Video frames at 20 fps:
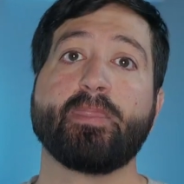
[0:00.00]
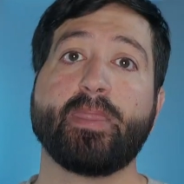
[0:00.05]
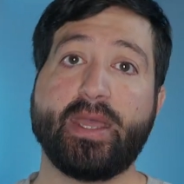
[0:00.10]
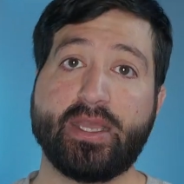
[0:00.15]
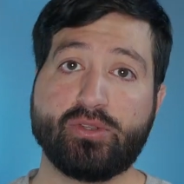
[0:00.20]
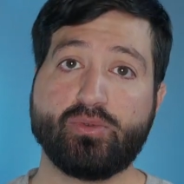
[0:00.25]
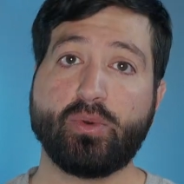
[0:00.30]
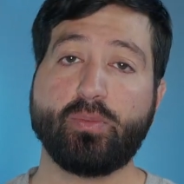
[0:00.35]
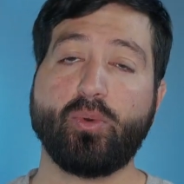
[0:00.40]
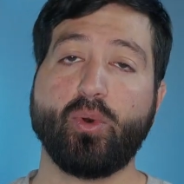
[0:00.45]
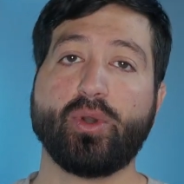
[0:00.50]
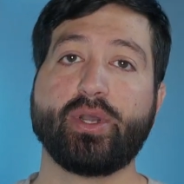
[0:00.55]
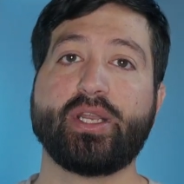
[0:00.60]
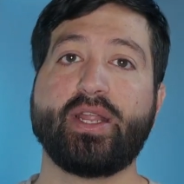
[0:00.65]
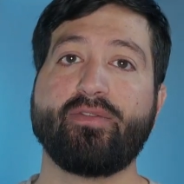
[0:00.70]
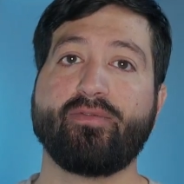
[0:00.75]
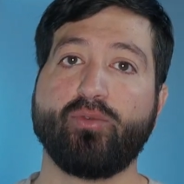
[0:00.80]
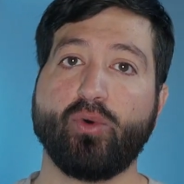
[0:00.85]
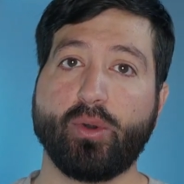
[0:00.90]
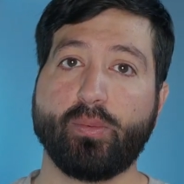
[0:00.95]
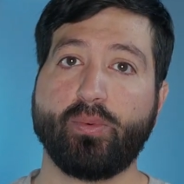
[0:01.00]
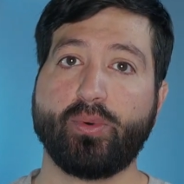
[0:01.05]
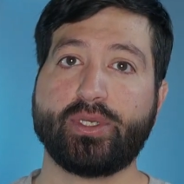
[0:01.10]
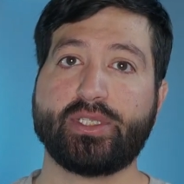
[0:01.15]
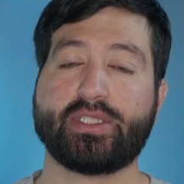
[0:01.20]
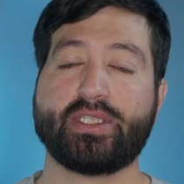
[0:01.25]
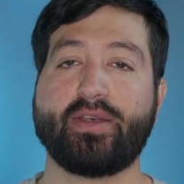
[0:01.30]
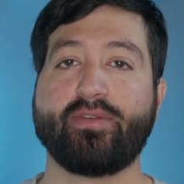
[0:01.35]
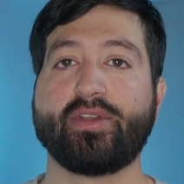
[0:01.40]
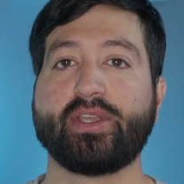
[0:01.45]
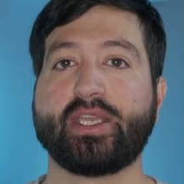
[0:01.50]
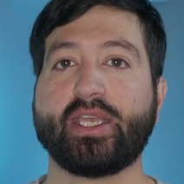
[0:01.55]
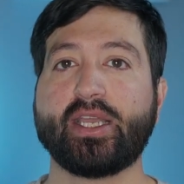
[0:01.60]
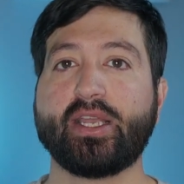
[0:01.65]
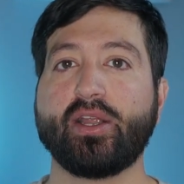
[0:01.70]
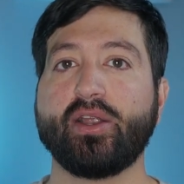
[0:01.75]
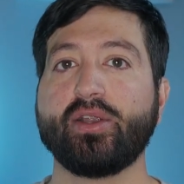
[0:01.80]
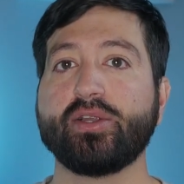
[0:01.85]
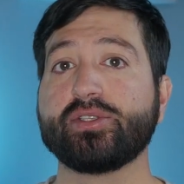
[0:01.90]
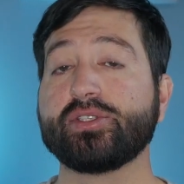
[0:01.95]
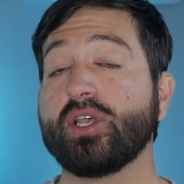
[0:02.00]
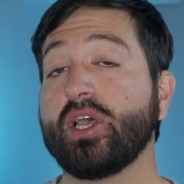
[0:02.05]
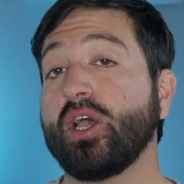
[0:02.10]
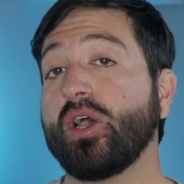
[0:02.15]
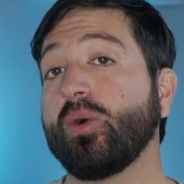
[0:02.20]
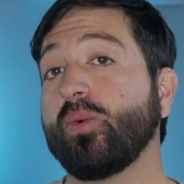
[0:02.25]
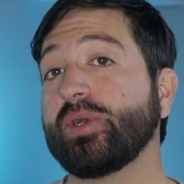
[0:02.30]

is reported at 4.7 GHz,